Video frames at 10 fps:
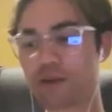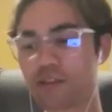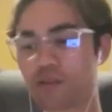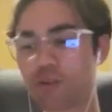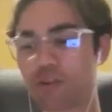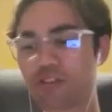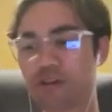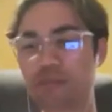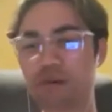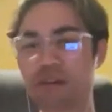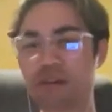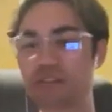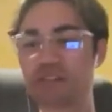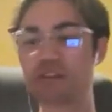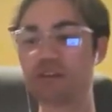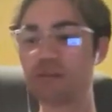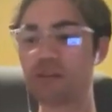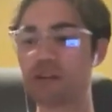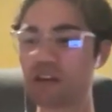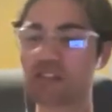like 20-some, but still it'd
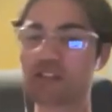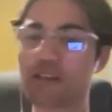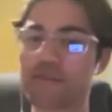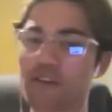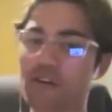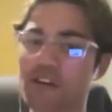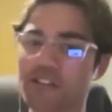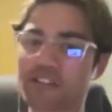be like a significant loss.